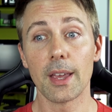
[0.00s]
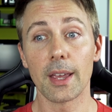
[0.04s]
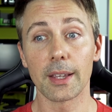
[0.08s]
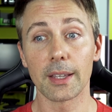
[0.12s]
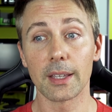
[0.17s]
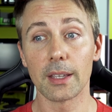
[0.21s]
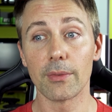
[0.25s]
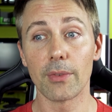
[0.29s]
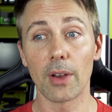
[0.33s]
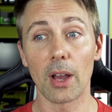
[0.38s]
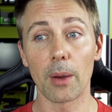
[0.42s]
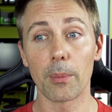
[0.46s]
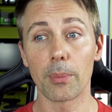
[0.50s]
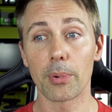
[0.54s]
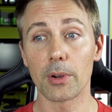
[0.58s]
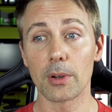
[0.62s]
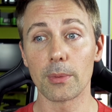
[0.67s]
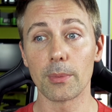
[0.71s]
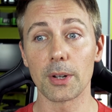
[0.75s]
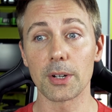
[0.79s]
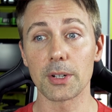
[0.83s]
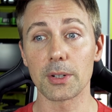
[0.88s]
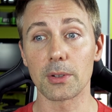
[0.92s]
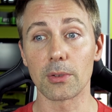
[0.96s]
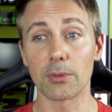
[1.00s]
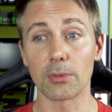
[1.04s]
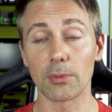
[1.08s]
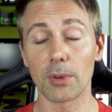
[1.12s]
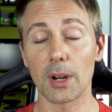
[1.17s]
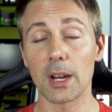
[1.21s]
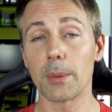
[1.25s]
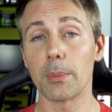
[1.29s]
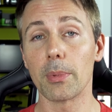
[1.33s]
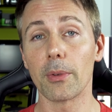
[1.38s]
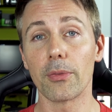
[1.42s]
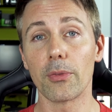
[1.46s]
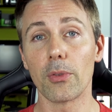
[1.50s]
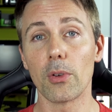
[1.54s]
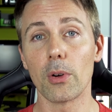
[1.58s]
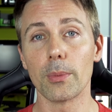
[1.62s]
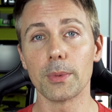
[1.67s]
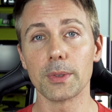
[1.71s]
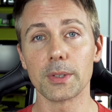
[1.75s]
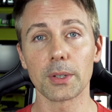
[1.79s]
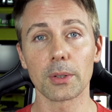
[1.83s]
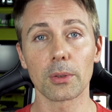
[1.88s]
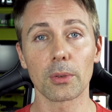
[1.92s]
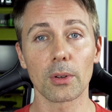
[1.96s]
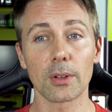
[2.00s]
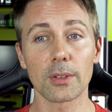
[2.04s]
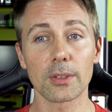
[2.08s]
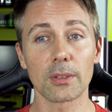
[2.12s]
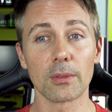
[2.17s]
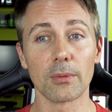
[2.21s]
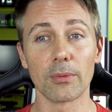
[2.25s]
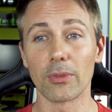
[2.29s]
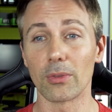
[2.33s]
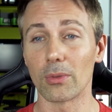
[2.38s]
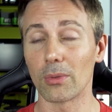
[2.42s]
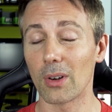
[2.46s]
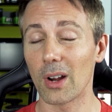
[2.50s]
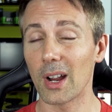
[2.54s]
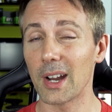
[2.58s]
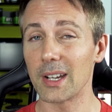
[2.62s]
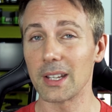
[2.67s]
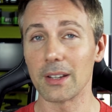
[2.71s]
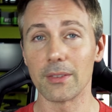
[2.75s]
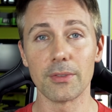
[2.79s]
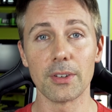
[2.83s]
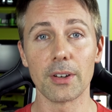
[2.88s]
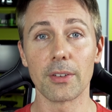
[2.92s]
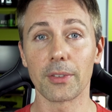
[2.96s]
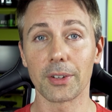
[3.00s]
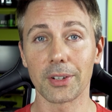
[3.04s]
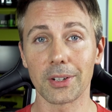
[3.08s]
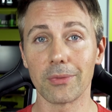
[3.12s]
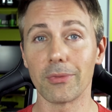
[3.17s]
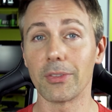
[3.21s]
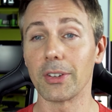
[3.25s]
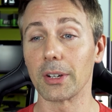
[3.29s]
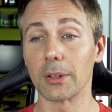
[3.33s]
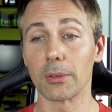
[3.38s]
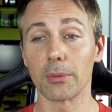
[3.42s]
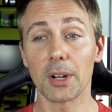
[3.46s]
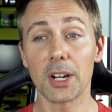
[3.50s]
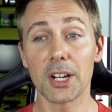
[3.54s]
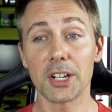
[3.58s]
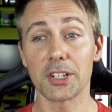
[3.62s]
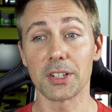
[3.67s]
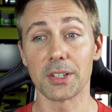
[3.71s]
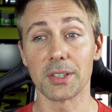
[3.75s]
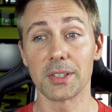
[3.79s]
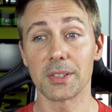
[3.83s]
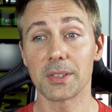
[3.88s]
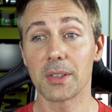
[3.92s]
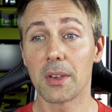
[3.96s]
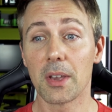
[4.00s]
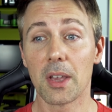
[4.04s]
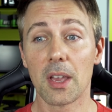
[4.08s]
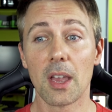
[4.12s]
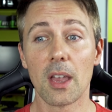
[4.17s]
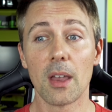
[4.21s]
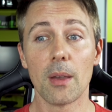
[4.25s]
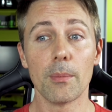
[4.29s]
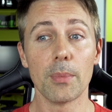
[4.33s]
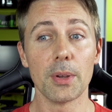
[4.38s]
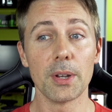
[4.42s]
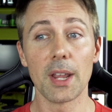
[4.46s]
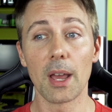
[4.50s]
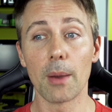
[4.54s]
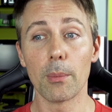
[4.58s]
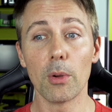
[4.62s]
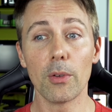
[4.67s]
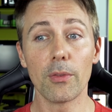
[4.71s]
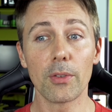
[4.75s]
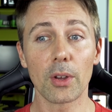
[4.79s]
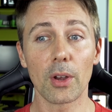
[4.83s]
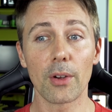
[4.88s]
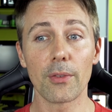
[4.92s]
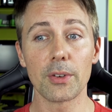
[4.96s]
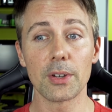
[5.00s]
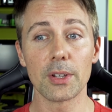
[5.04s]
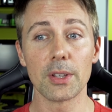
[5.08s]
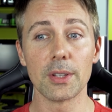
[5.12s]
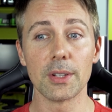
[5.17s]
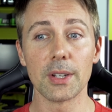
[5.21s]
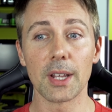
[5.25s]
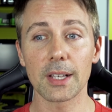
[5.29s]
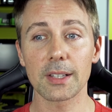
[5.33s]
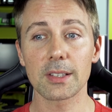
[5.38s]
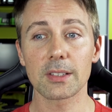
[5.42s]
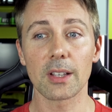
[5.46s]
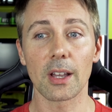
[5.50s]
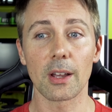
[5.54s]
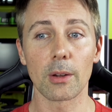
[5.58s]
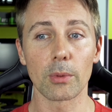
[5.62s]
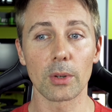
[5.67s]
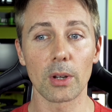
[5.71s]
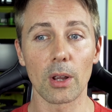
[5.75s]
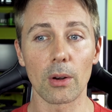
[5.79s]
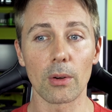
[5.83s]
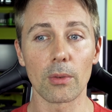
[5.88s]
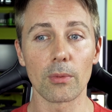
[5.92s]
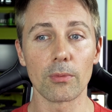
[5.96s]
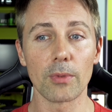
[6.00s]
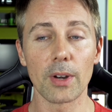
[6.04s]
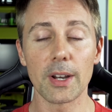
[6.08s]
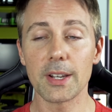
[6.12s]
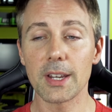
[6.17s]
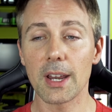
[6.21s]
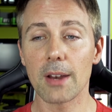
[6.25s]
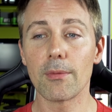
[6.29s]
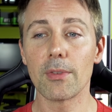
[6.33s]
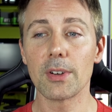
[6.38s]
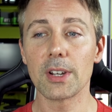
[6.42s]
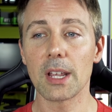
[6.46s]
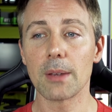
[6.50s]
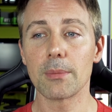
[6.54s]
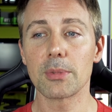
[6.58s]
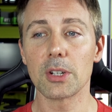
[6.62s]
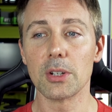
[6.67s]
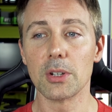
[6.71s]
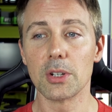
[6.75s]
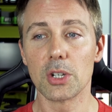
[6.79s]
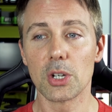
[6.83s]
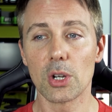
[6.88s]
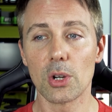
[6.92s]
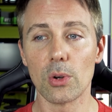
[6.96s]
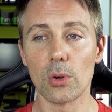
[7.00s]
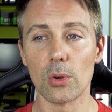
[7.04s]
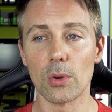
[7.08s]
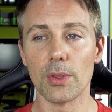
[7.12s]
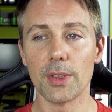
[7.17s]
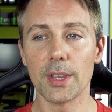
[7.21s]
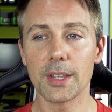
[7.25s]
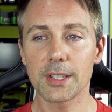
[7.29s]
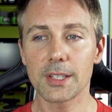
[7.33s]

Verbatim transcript: and give out pretty much great performance across a variety of different configurations. But now moving over to the next title, we got Red Dead Redemption 2, and